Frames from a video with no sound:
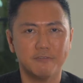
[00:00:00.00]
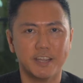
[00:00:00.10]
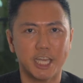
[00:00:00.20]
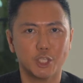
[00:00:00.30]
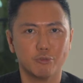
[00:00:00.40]

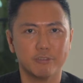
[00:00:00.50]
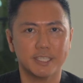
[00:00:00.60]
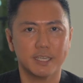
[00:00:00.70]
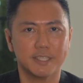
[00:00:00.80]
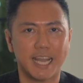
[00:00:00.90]
financial
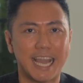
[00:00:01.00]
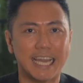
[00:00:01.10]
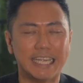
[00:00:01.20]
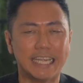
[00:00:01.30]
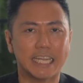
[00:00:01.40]
results are
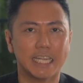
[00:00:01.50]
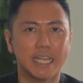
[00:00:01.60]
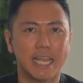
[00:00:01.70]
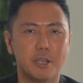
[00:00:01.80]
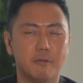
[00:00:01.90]
adding
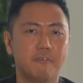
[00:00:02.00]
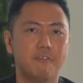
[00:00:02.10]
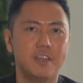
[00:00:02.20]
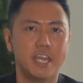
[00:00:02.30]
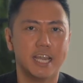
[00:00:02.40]
another layer of
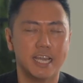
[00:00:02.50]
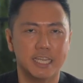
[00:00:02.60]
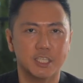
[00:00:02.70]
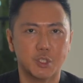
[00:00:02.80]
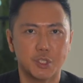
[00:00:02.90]
fear
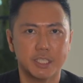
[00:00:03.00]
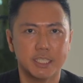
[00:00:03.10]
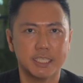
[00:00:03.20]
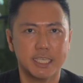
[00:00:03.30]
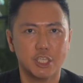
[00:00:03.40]
and
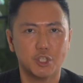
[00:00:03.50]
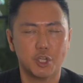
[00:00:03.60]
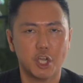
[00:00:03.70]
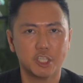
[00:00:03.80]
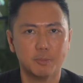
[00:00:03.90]
uncertainty to
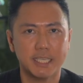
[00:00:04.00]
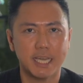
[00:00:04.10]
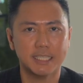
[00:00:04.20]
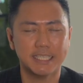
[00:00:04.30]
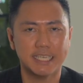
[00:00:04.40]
the
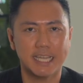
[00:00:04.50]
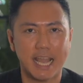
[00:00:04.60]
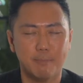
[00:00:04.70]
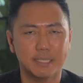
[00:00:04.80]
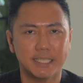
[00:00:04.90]

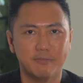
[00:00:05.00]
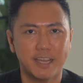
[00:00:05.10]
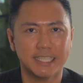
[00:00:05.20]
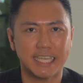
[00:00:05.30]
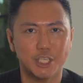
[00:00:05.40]
hospitality and business
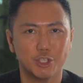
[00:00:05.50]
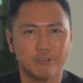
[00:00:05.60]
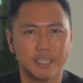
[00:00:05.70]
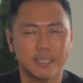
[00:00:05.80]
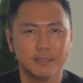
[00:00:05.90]
events
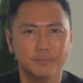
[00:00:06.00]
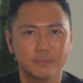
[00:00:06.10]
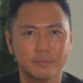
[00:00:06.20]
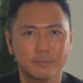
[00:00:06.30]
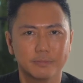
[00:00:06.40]
industries.
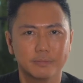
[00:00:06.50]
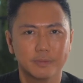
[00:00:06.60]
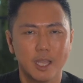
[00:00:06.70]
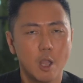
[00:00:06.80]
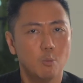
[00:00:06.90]

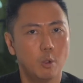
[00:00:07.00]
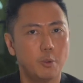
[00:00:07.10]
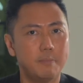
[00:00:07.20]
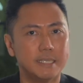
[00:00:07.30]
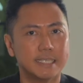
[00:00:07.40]
Will
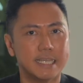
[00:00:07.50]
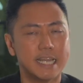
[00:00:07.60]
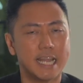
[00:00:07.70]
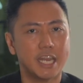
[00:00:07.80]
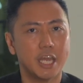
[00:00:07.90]
we be
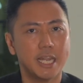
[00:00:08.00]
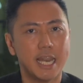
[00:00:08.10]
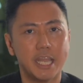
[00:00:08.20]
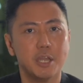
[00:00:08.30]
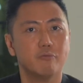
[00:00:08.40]
seeing another
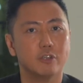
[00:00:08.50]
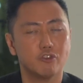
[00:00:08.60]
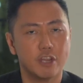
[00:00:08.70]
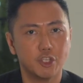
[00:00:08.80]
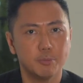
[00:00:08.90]
layer of
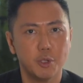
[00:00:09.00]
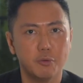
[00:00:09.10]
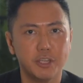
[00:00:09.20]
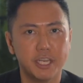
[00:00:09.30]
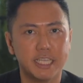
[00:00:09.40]
retrenchment
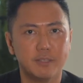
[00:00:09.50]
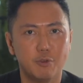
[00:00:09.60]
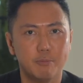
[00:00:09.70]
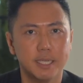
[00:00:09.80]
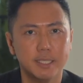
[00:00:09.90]
over the next
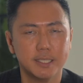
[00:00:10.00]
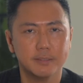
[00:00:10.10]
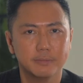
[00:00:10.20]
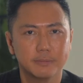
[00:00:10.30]
few months?